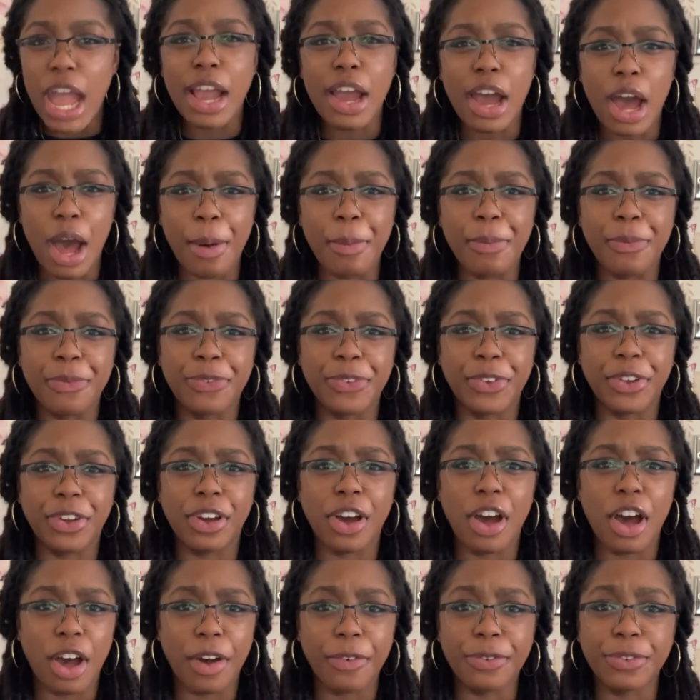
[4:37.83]
comfort
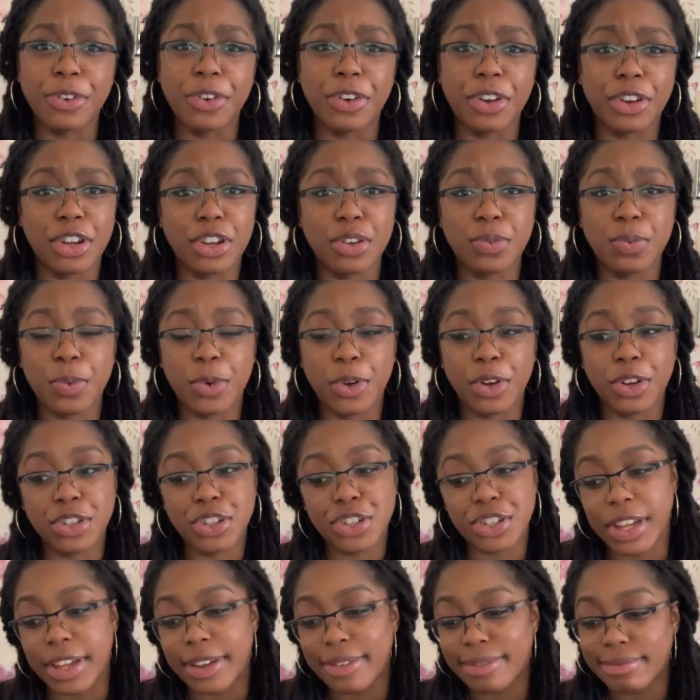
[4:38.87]
after a good
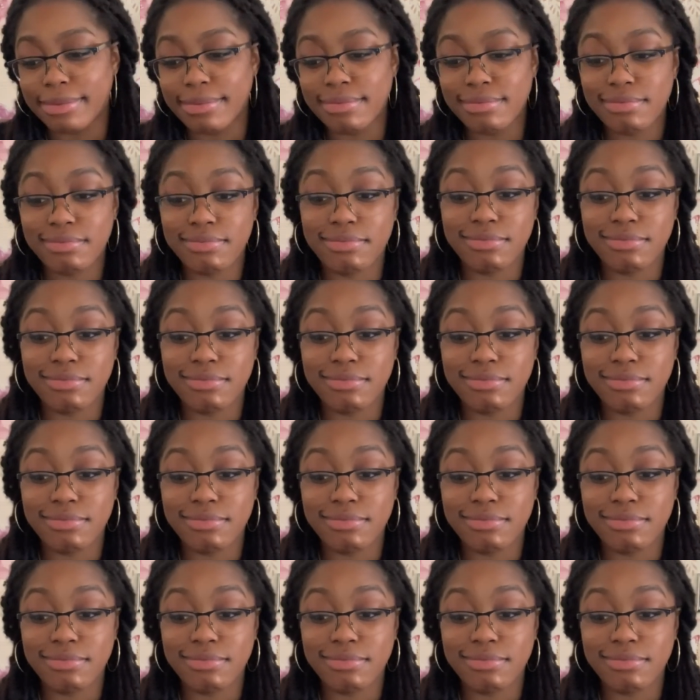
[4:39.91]
wash, then